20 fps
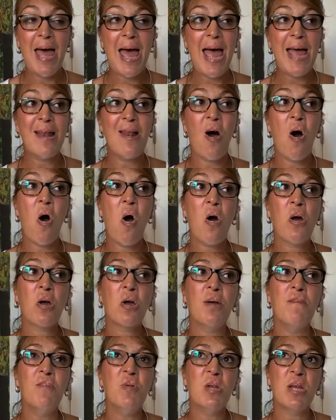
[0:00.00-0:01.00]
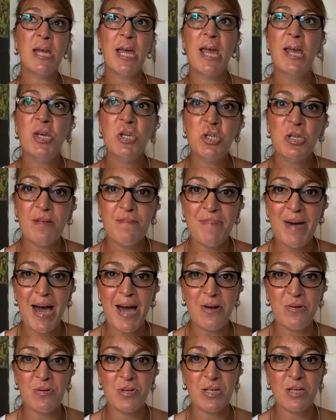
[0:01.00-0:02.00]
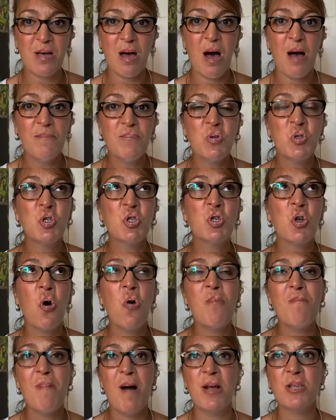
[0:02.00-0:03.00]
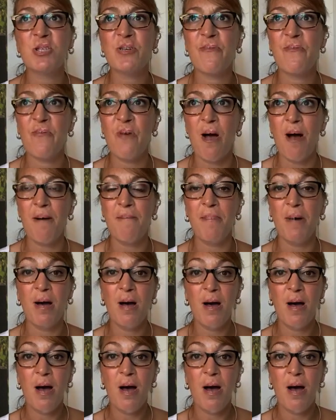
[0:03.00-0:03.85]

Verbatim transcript: And our communication patterns come so much from